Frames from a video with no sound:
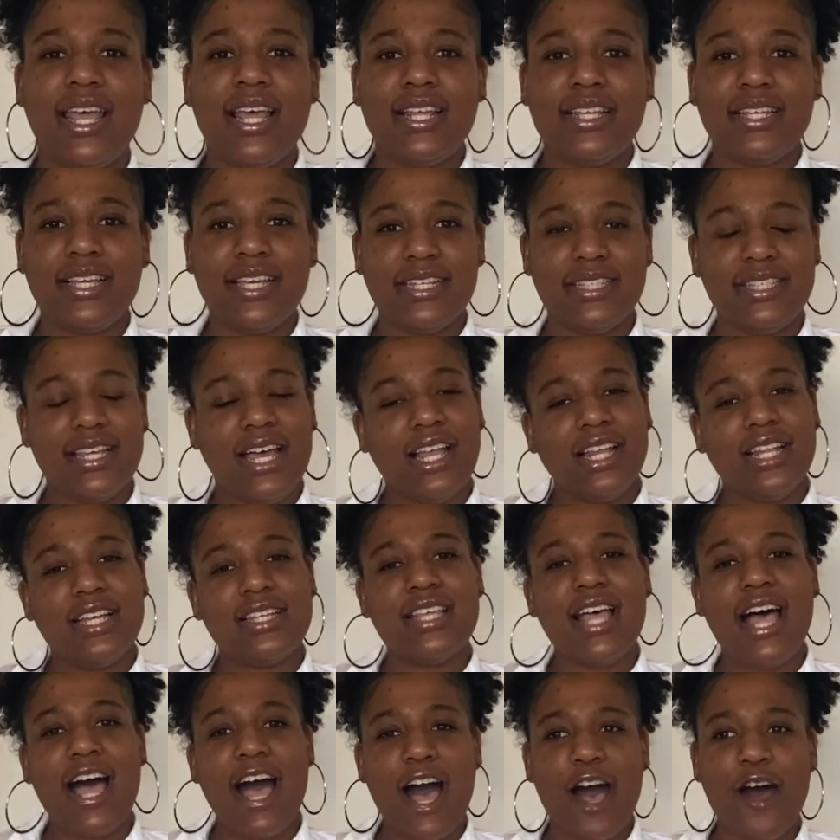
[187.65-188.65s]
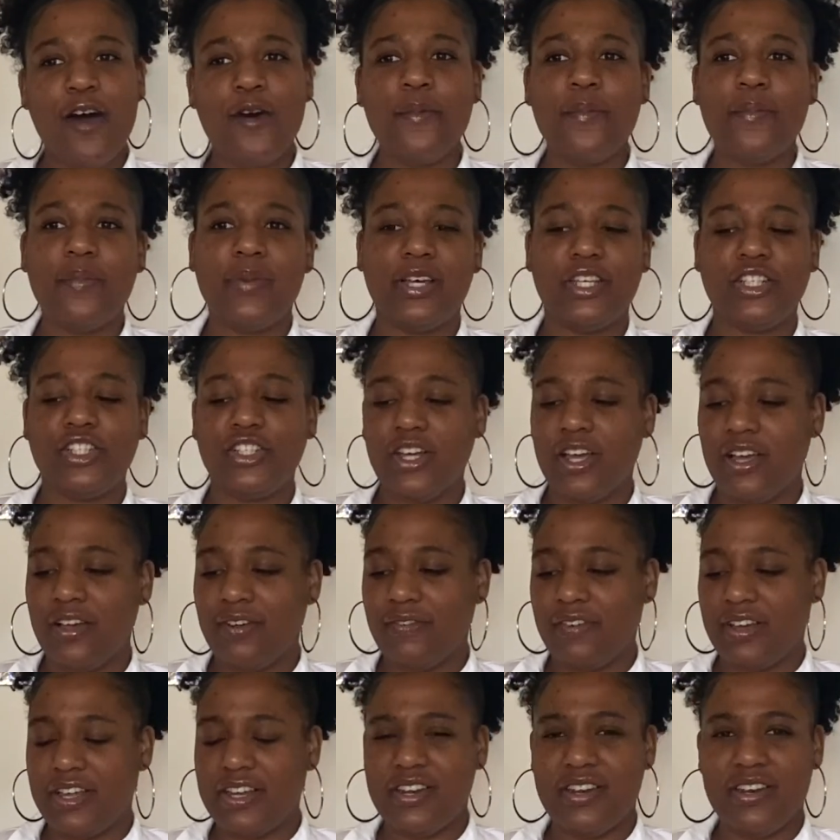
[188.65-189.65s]
can tell us how much of
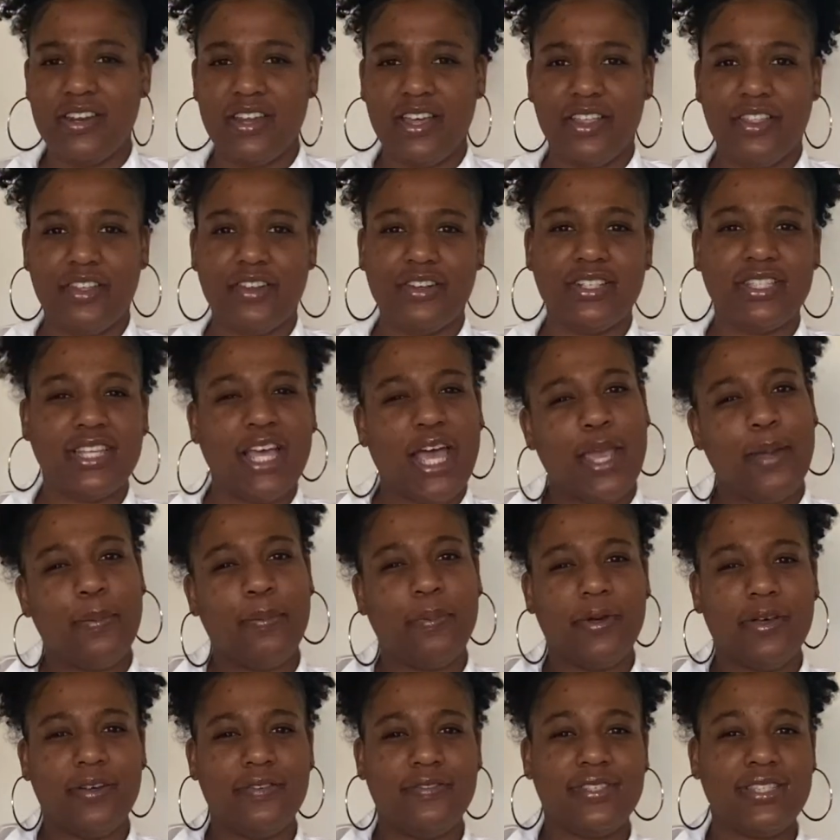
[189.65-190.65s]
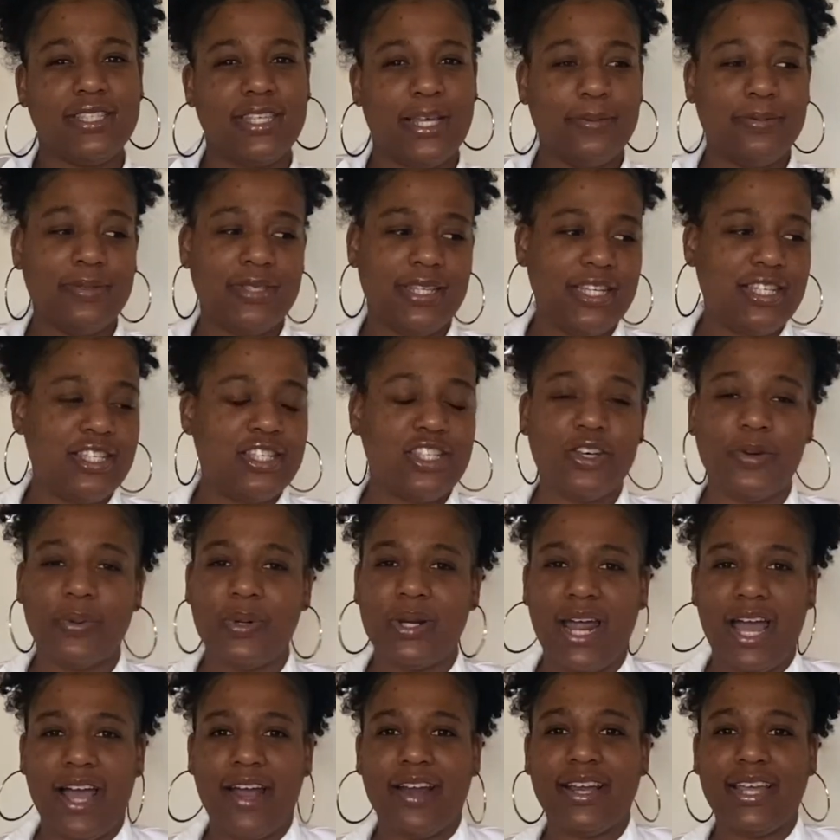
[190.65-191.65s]
another type of substance, so in
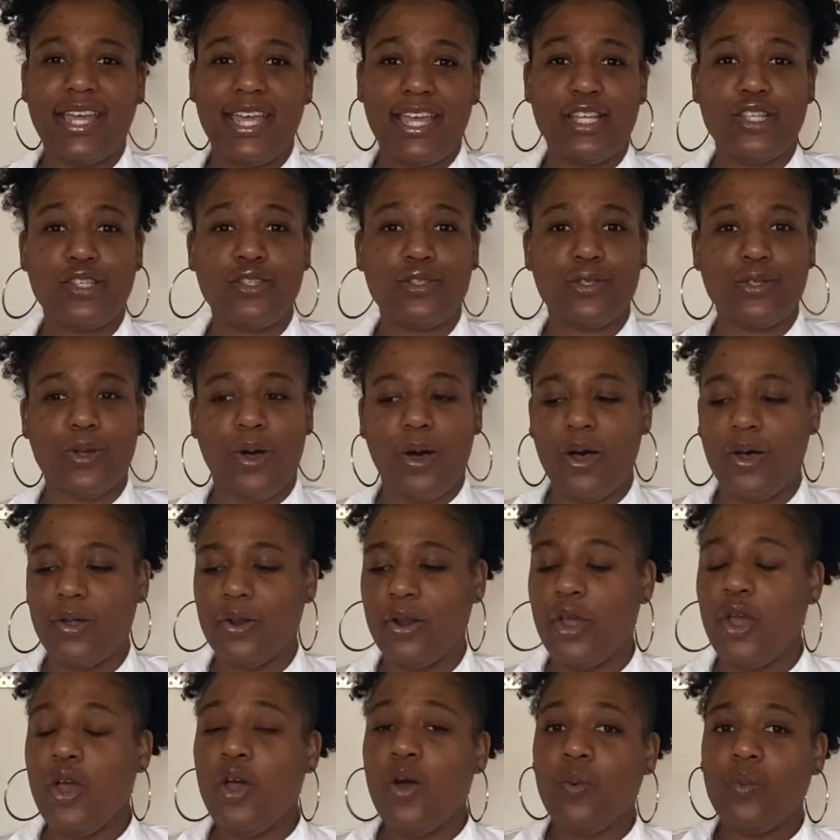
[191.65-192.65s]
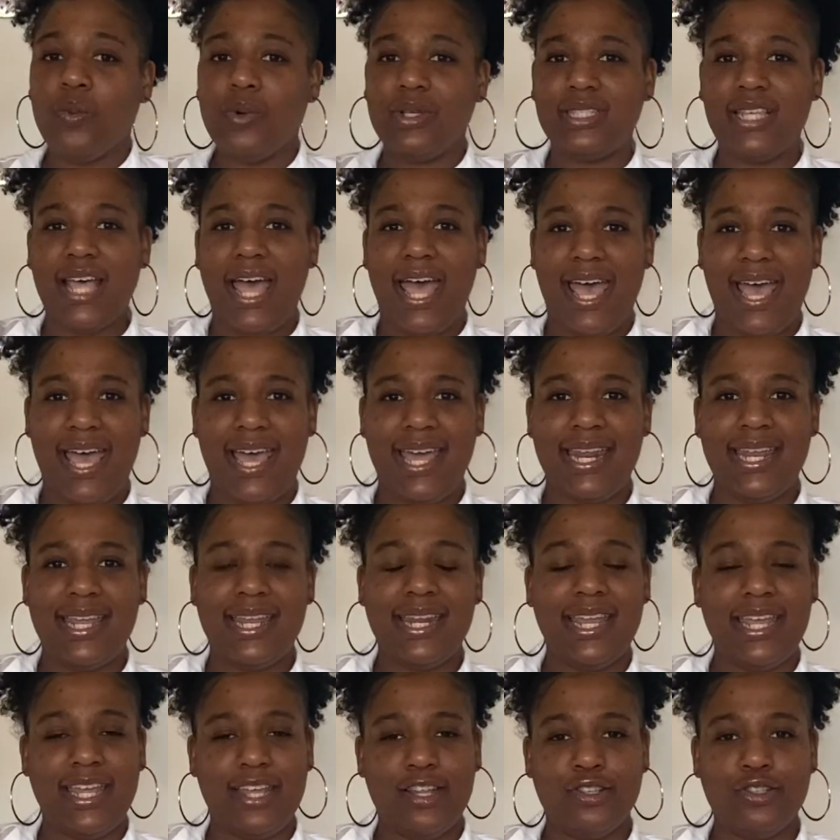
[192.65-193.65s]
our case salt, was added
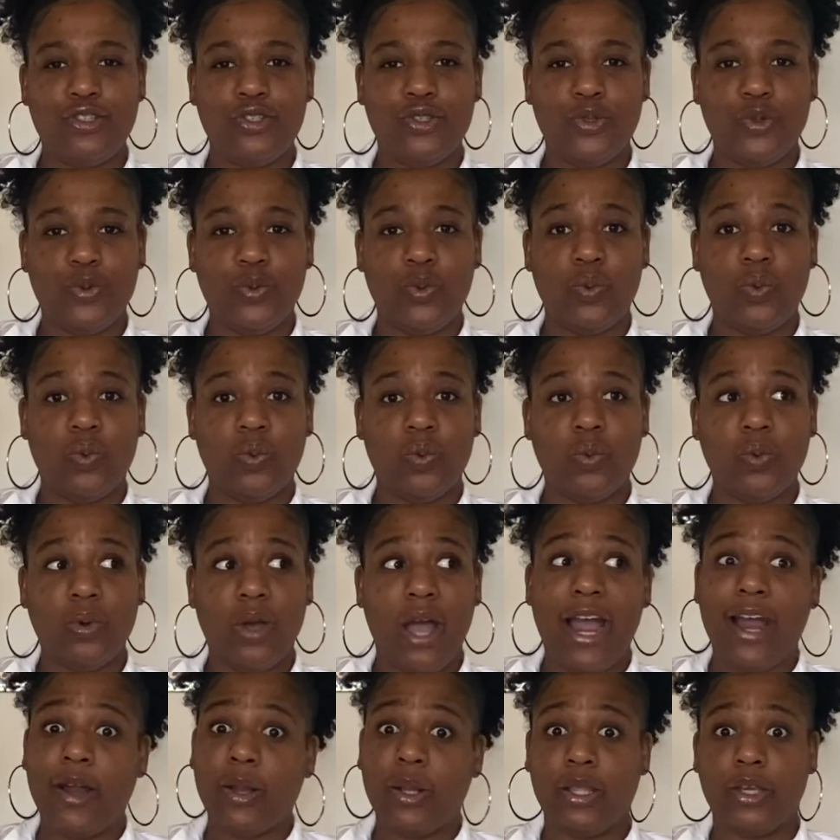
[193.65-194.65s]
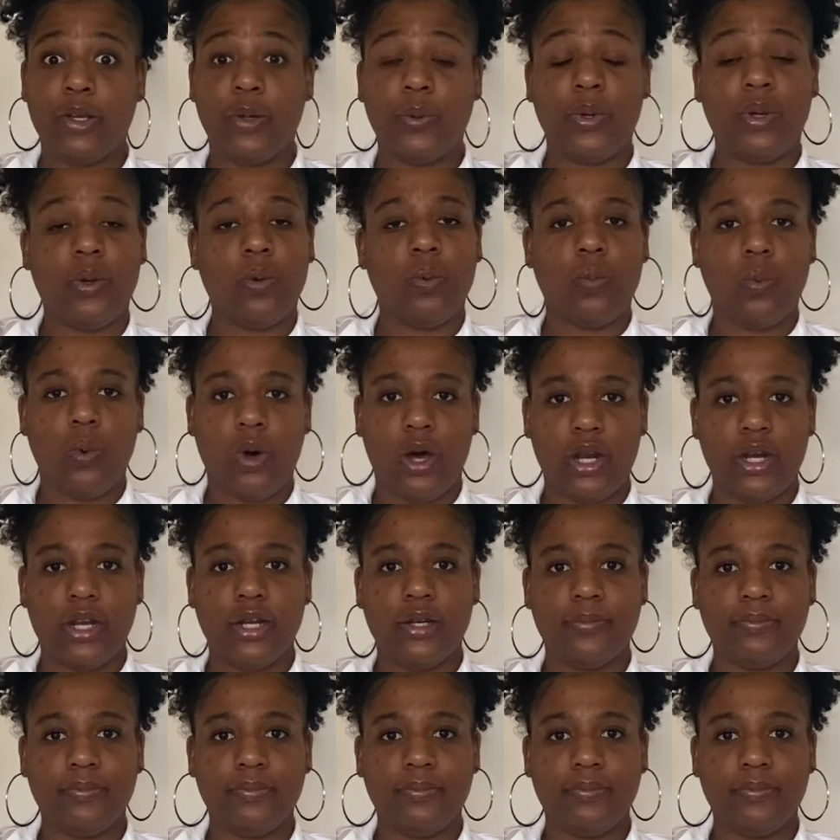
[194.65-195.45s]
into our liquid water.